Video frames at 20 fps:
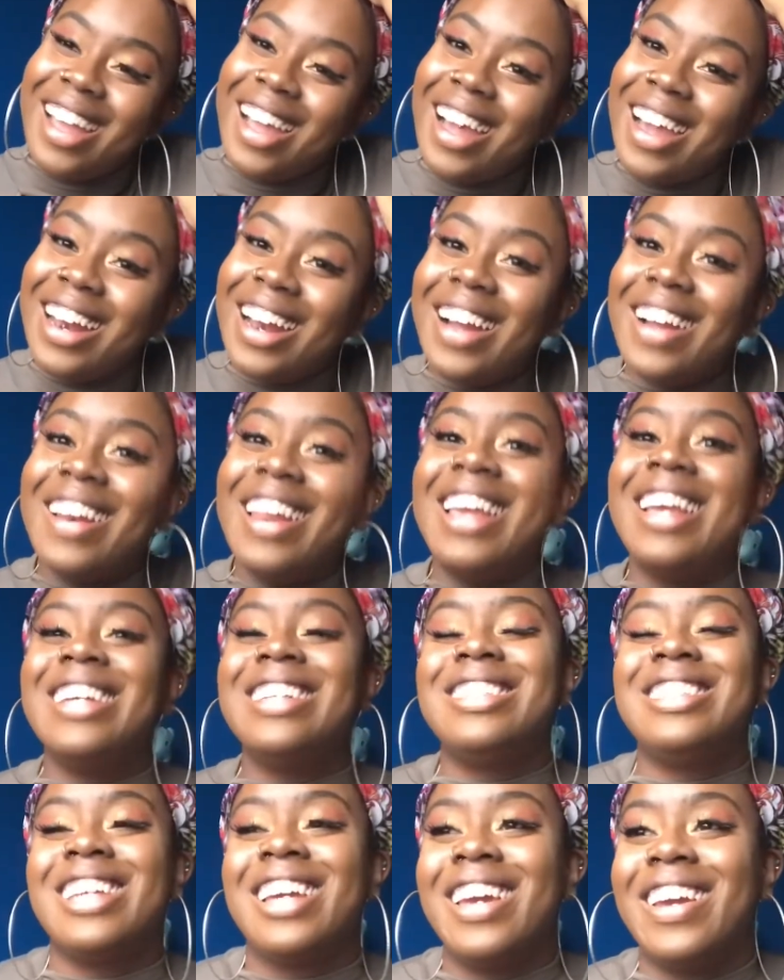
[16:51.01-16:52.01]
I don't
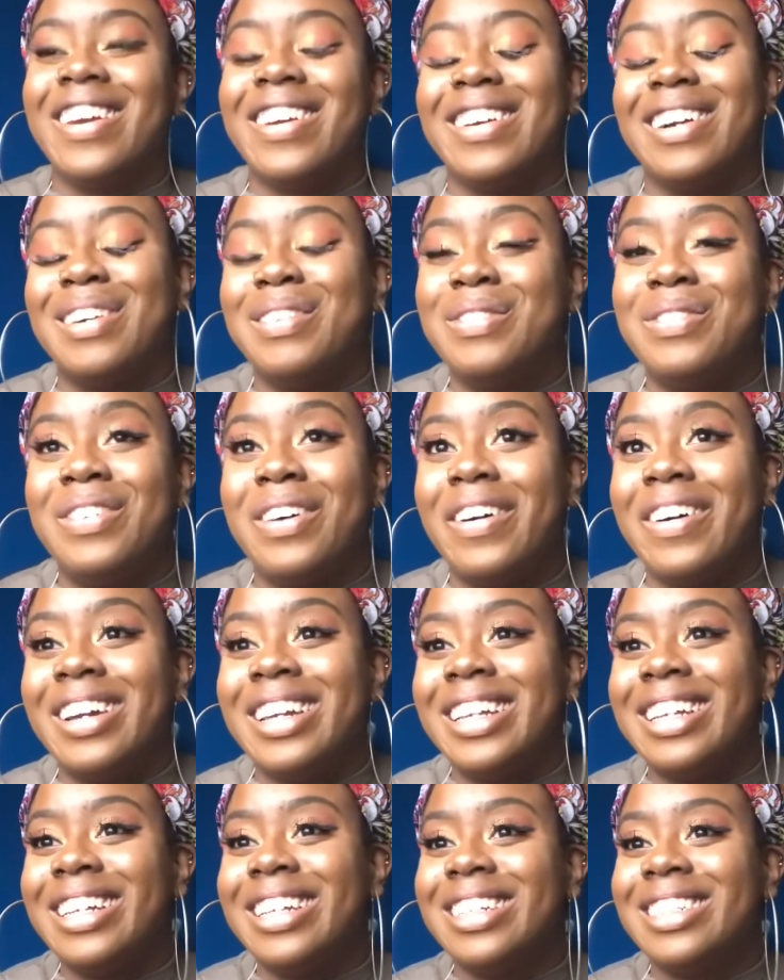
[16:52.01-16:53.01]
need you. I'm
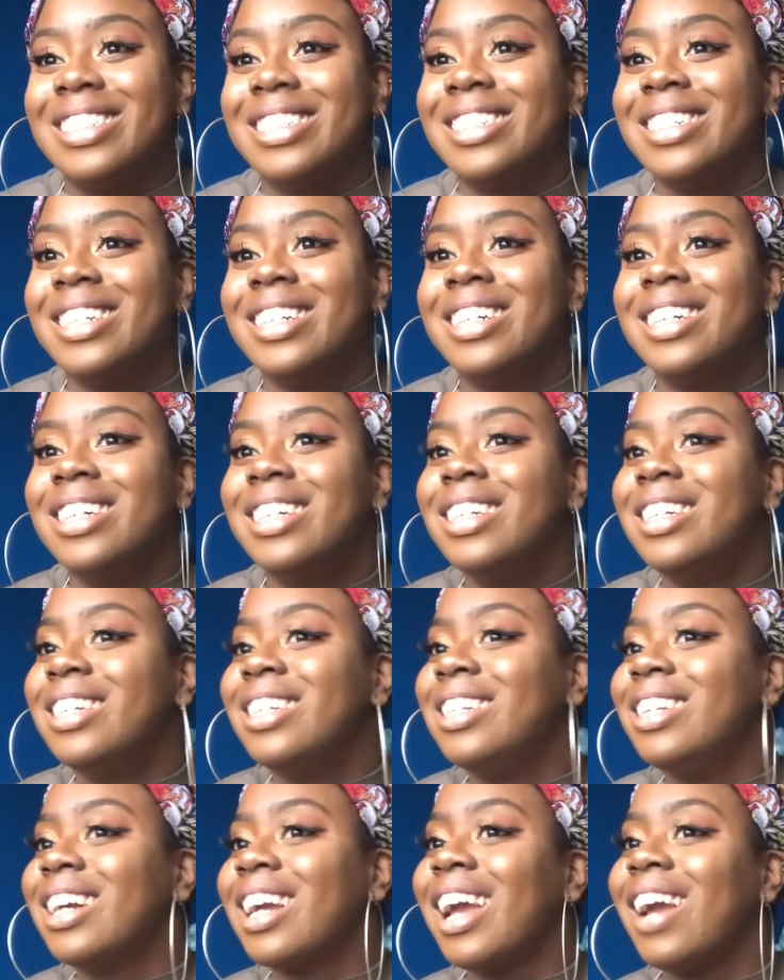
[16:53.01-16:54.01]
fine.
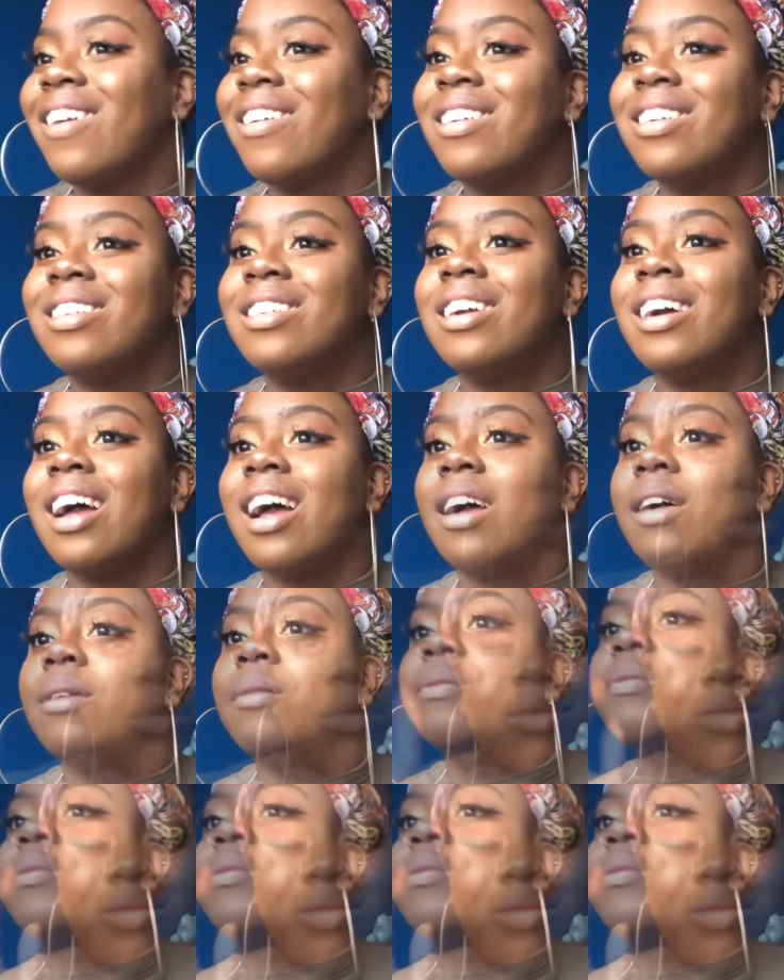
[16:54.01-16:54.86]
Look how good I am.